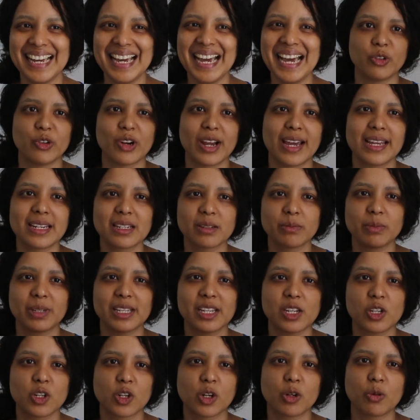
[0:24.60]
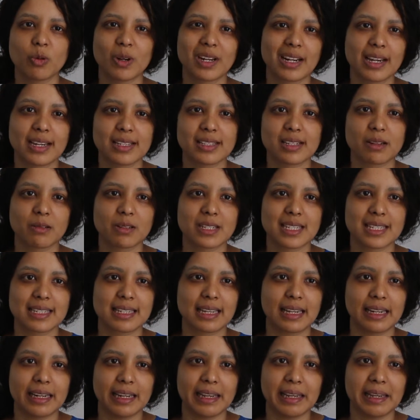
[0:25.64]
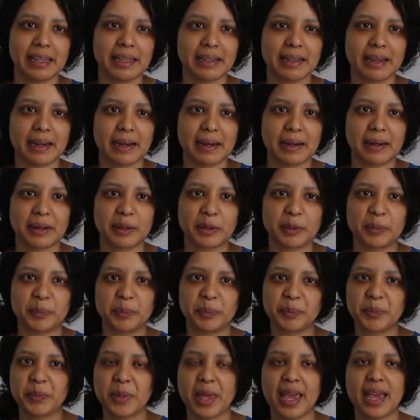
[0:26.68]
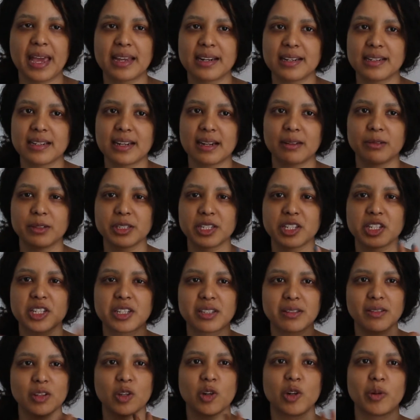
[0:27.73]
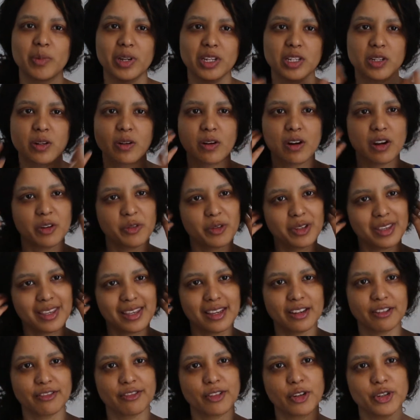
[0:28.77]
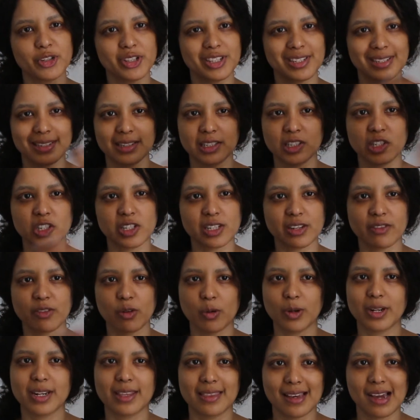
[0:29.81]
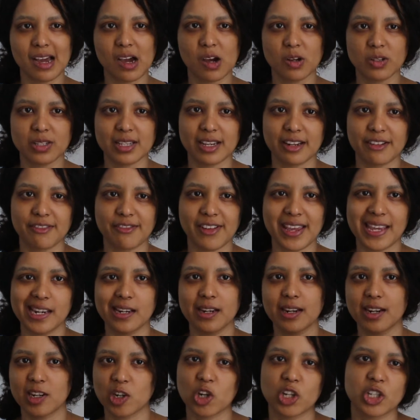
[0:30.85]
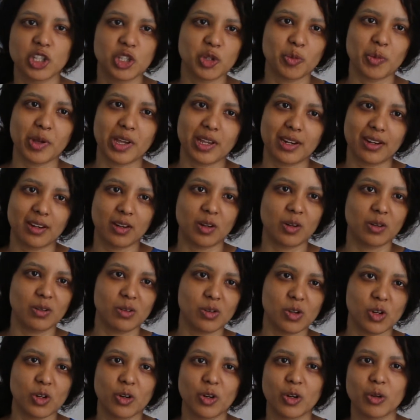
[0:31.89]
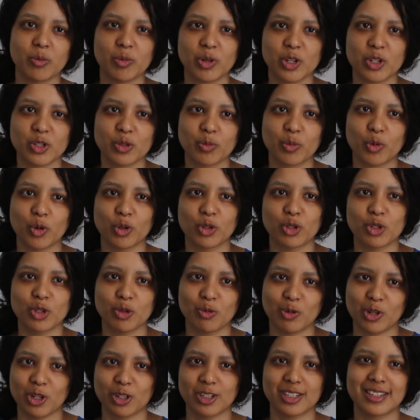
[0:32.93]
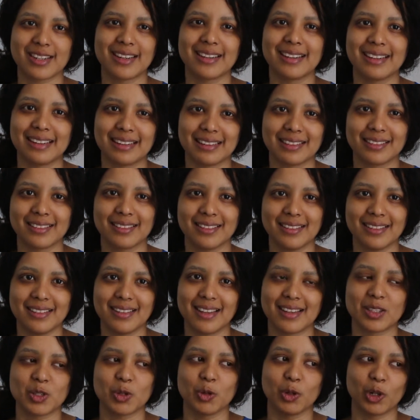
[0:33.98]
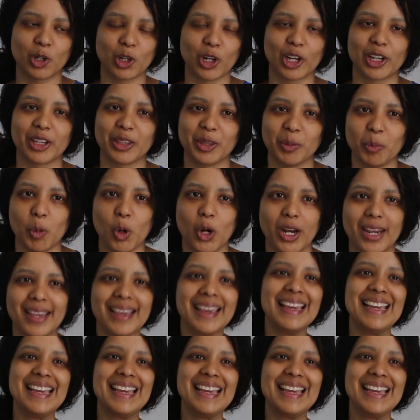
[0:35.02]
Randomly, one night I was studying and I was just, messing around with earphones in because everyone in the house had faded and gone to bed, and nobody supports you when you're studying at 2 o'clock in the morning.